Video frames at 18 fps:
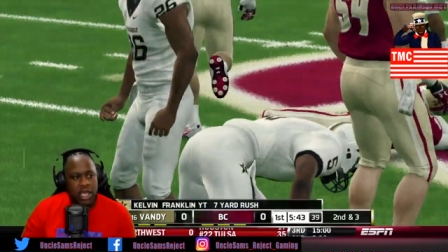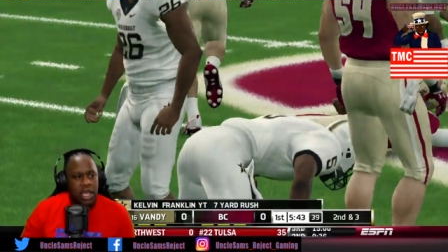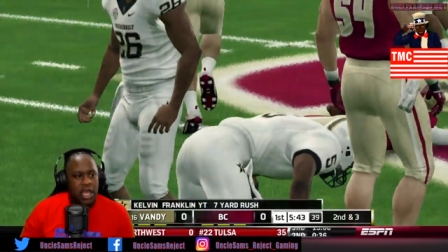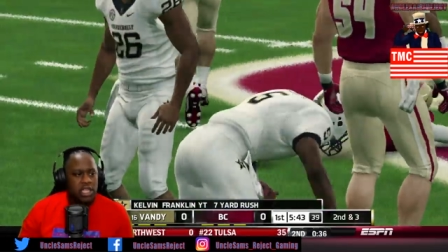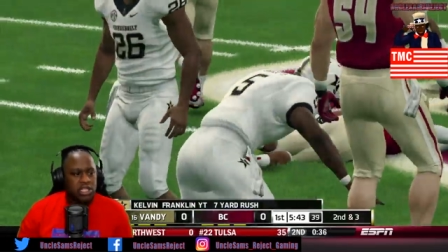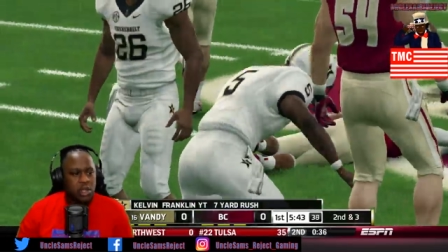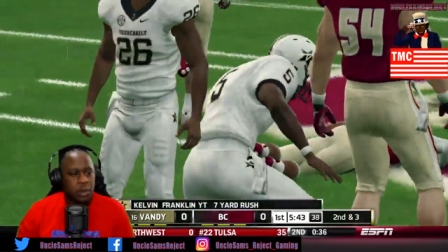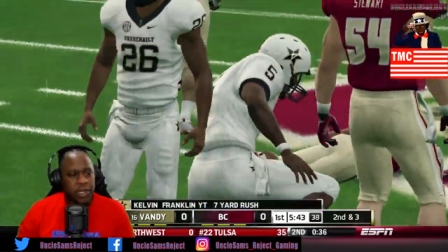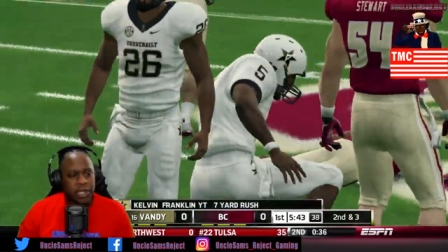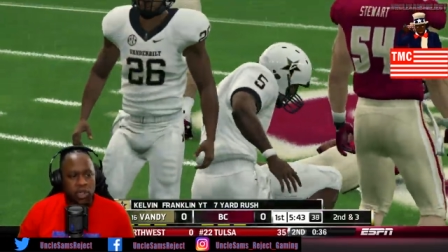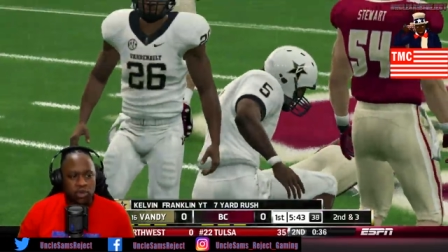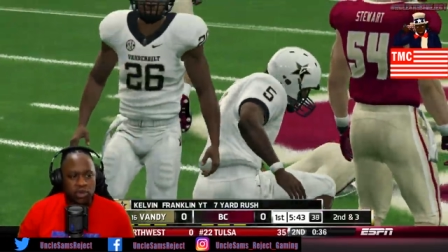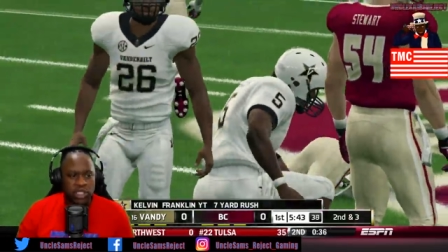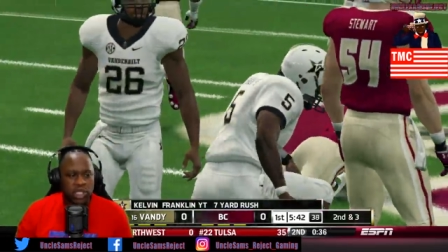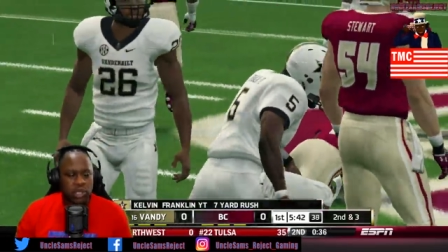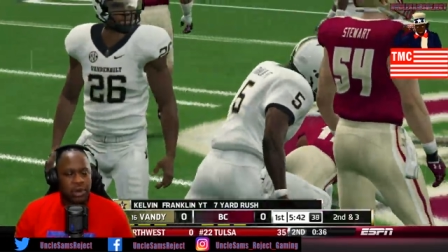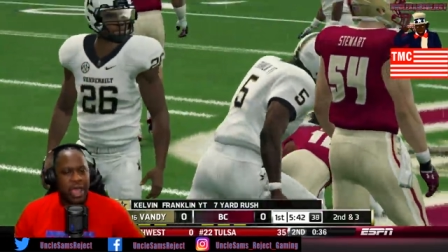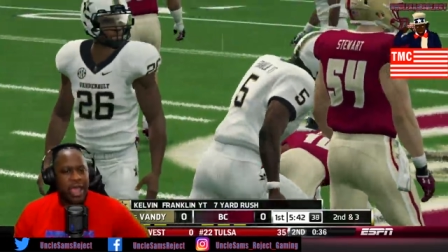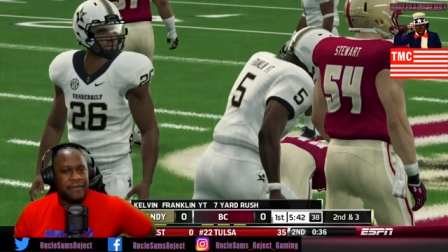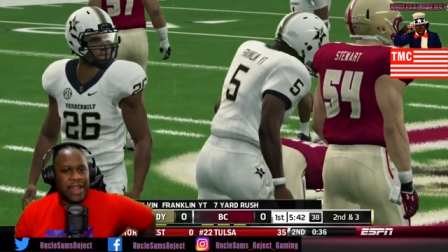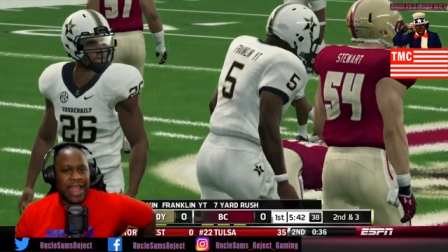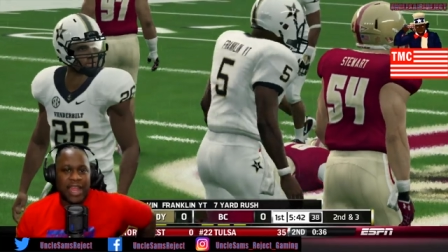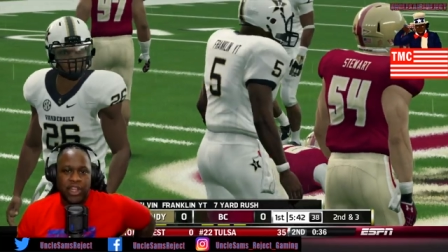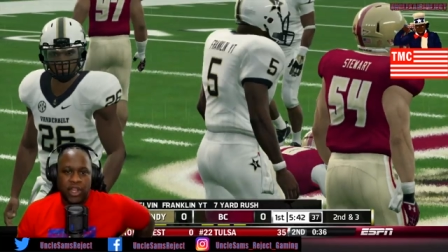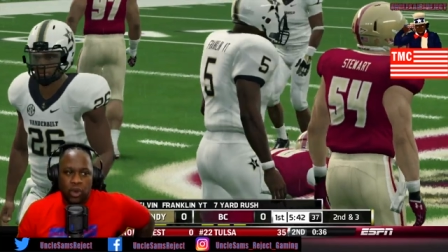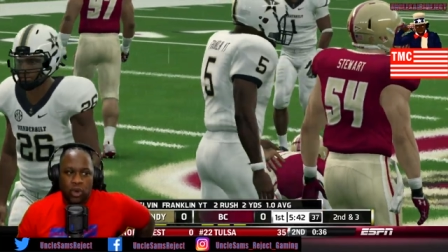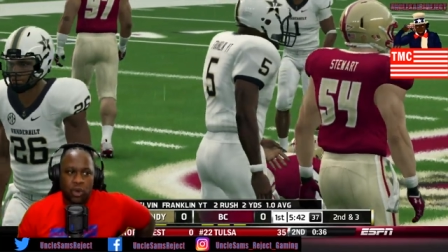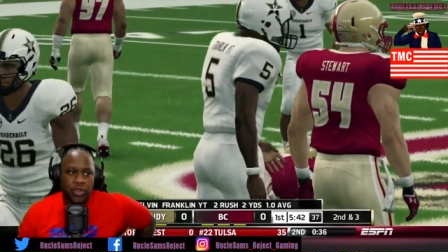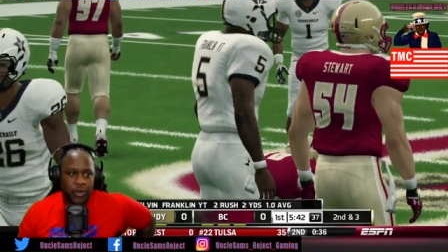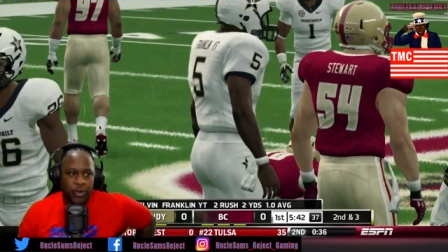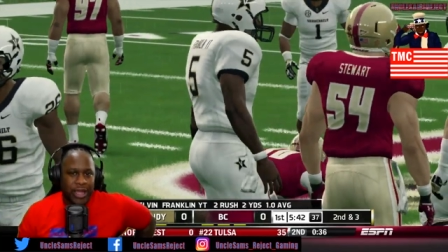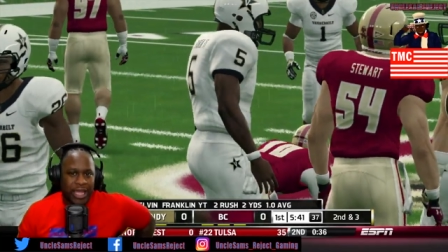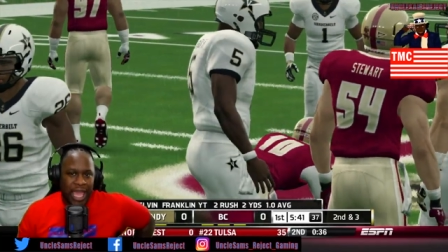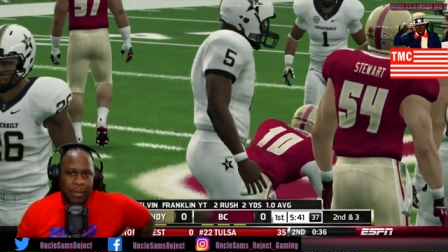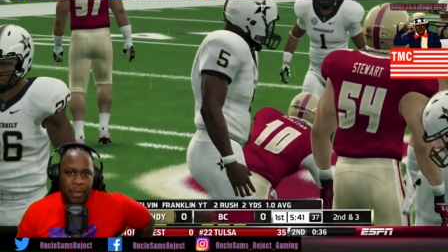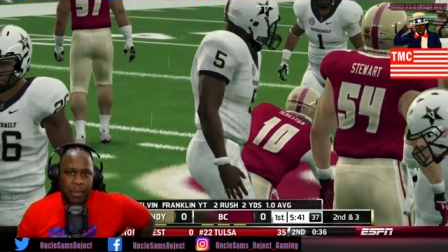yards. So we do still have that
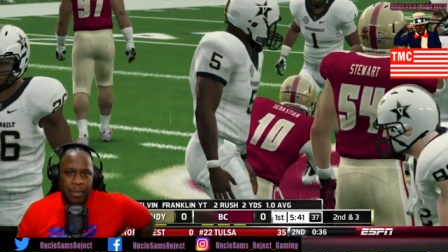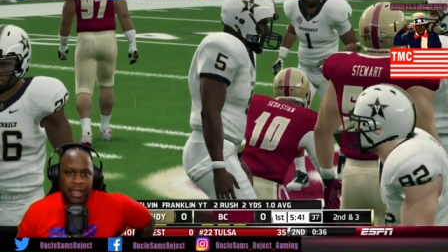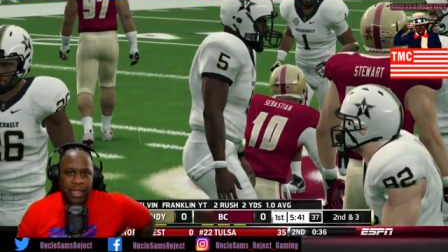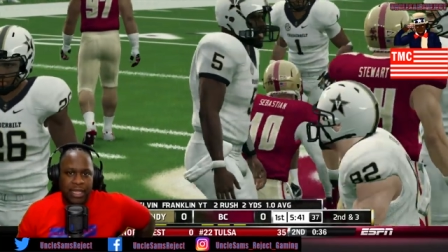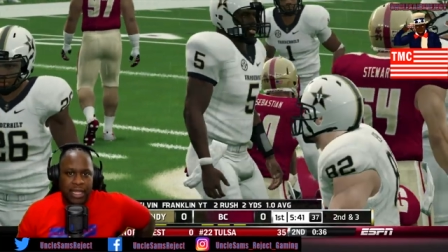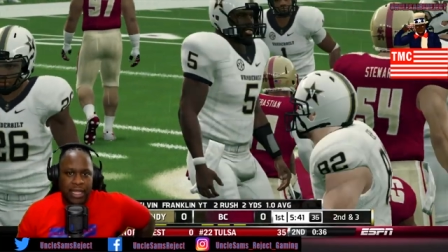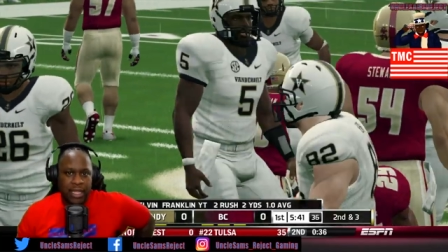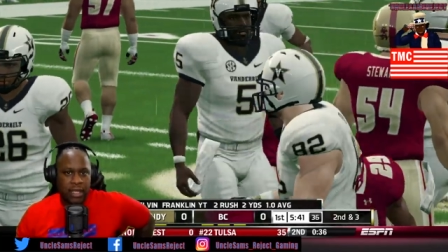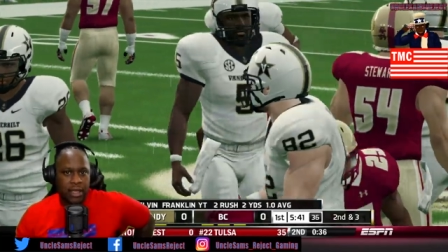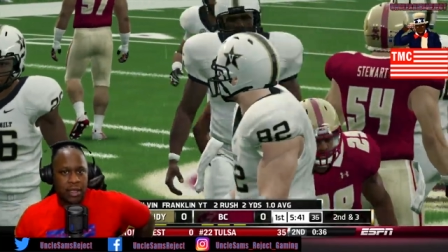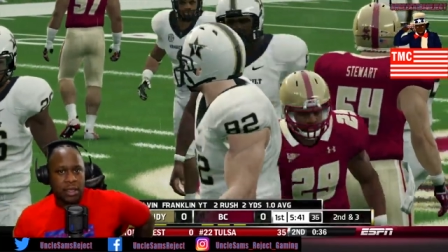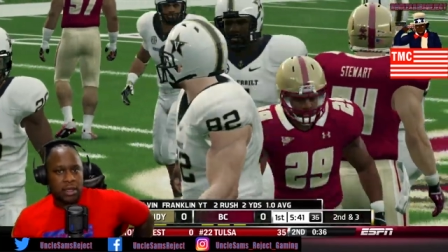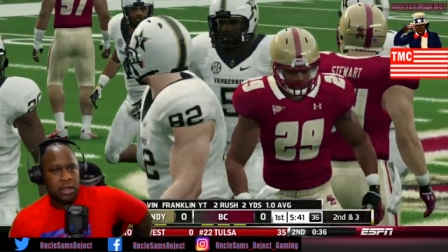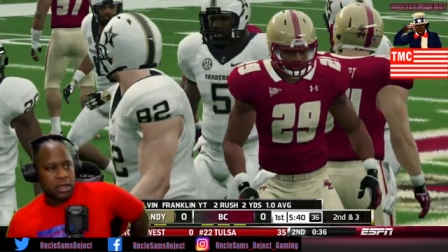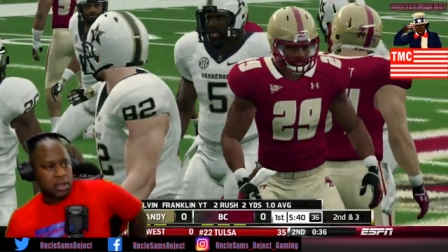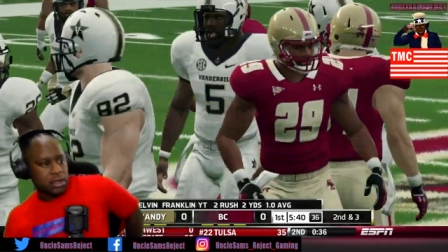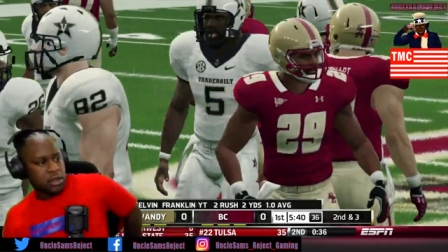dual threat capability.